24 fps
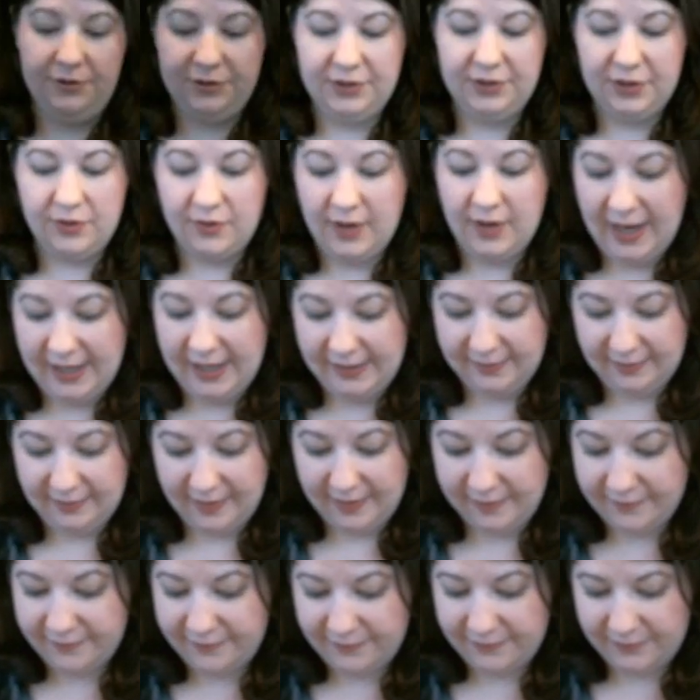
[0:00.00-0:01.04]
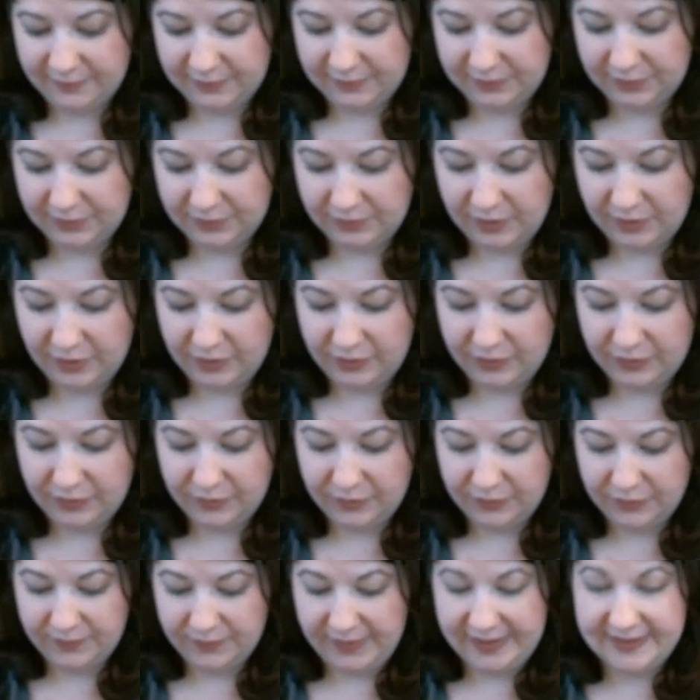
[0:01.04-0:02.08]
know I love LuLaRoe
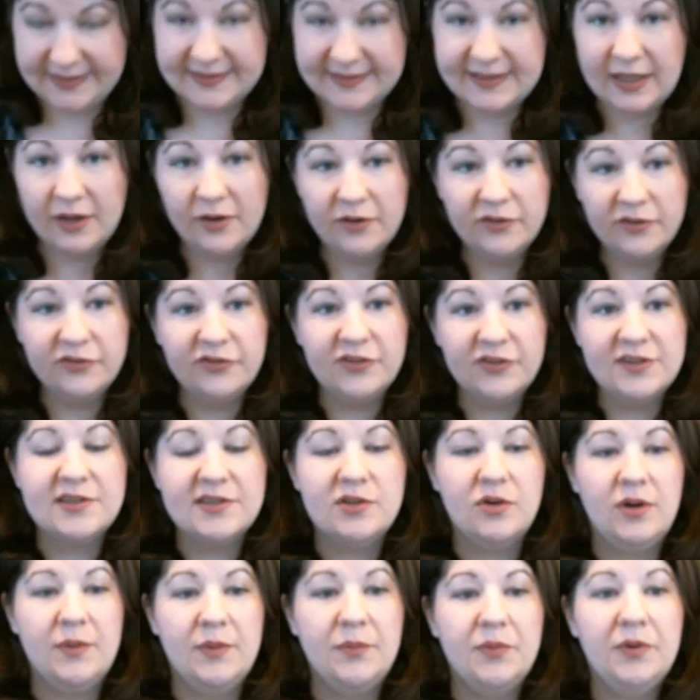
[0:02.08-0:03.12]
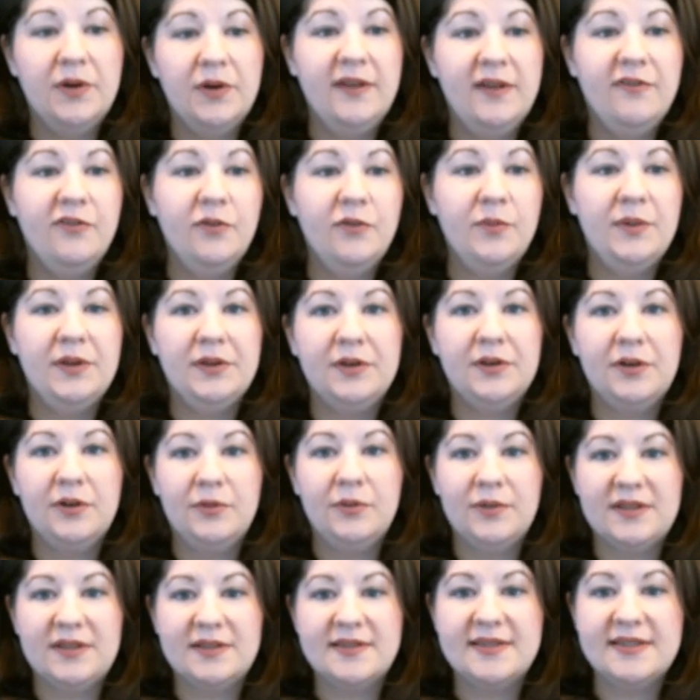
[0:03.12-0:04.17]
myself, so I'm pretty familiar
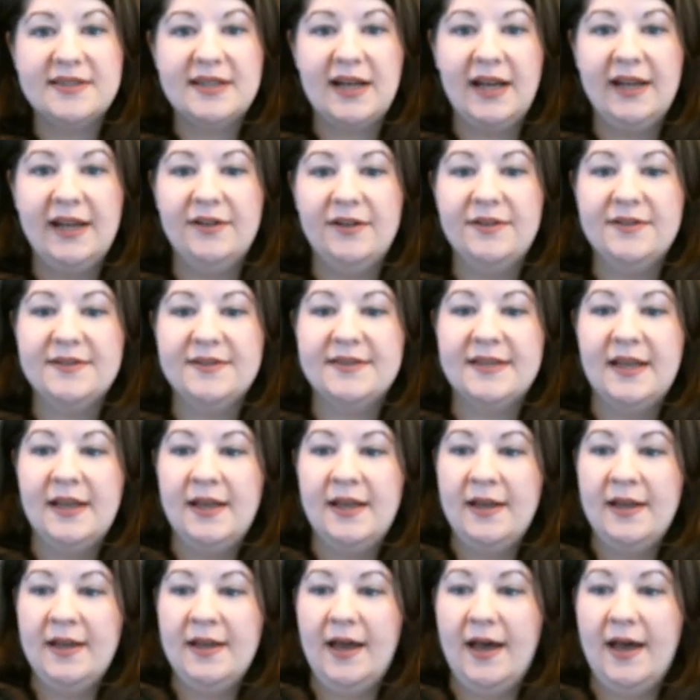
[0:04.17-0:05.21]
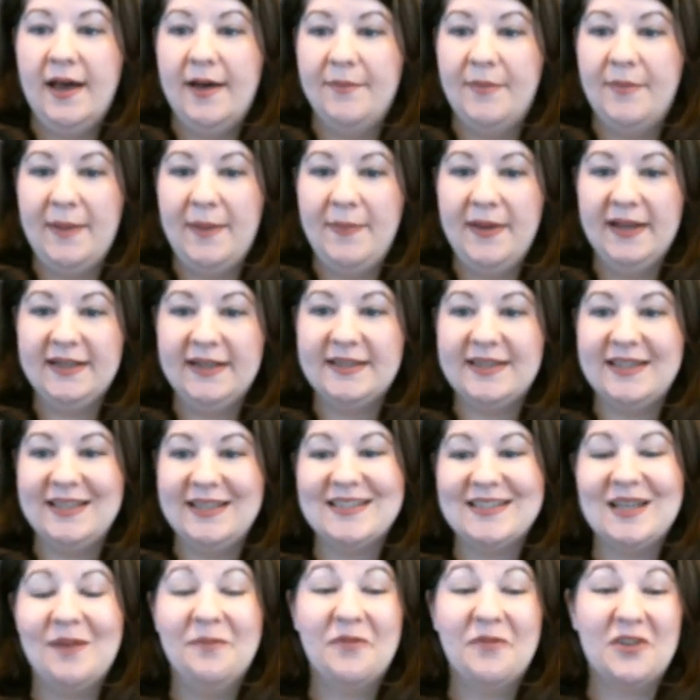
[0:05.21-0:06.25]
with the styles. Um, I picked
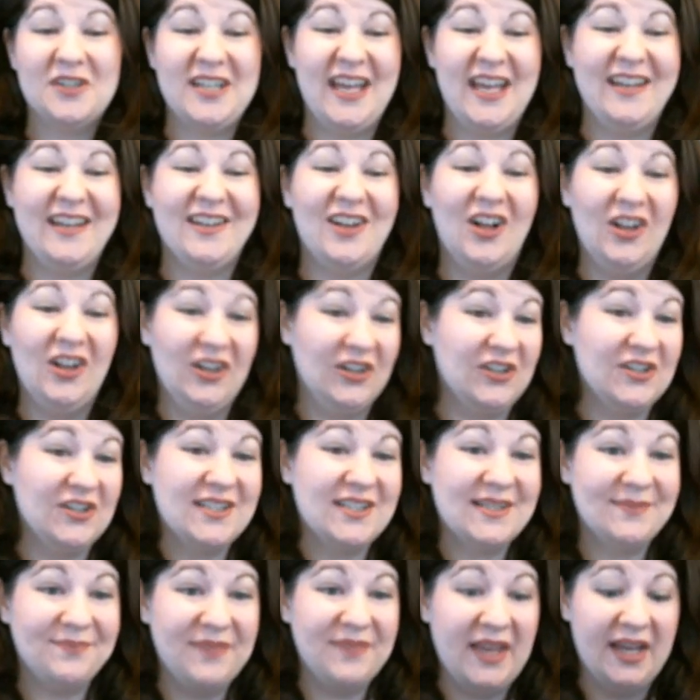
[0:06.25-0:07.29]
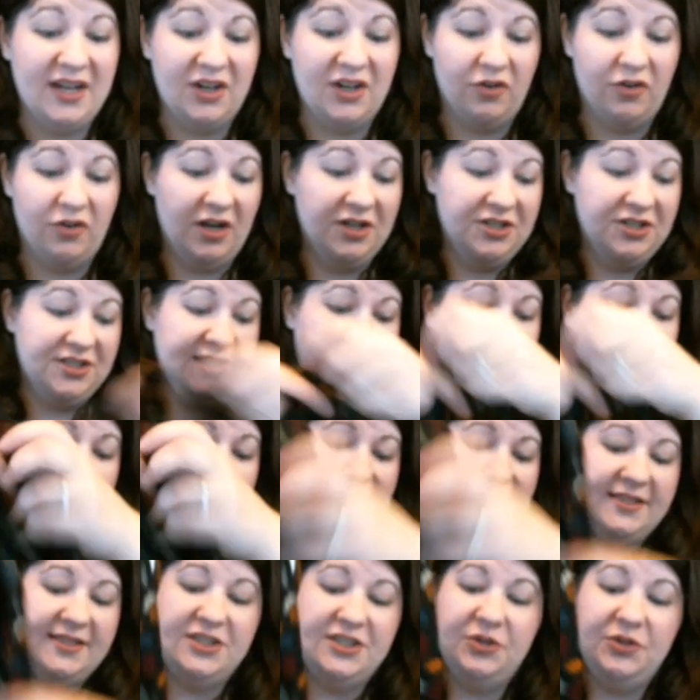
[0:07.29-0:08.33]
this up for ten dollars at a garage sale.
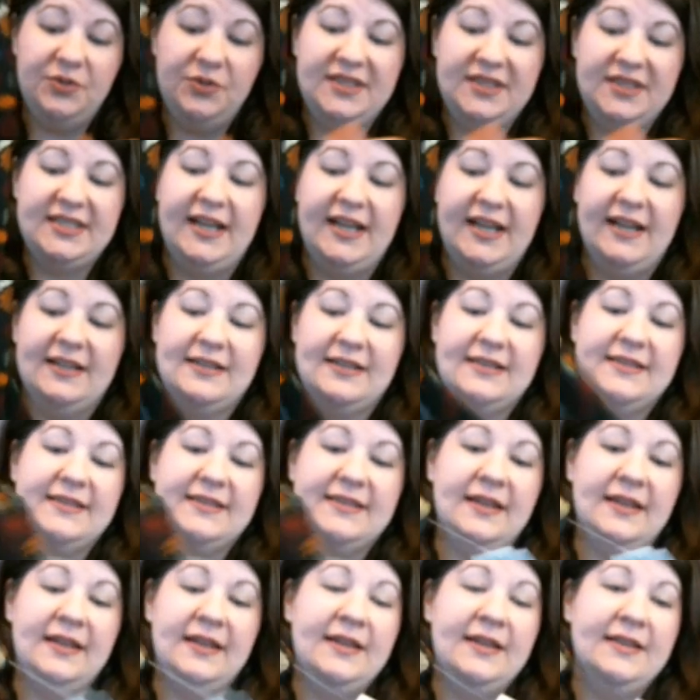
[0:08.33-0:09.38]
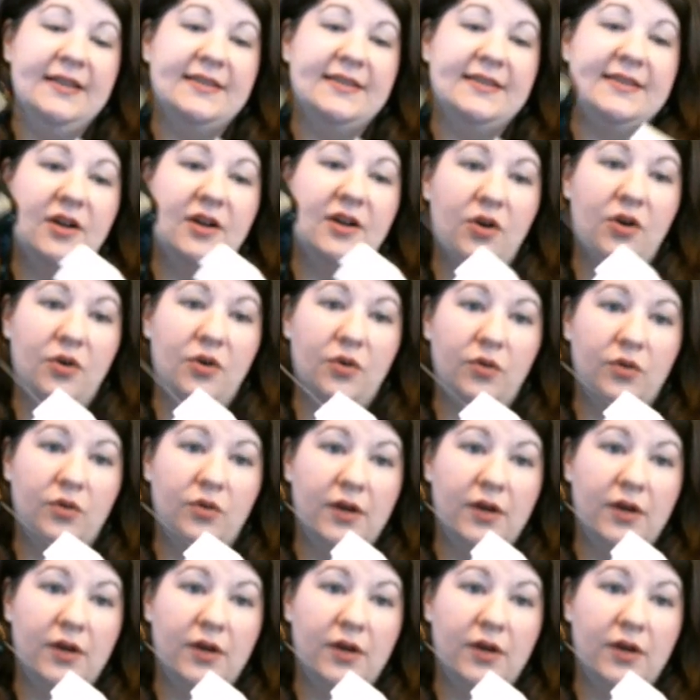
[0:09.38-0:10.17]
It's new with tags. So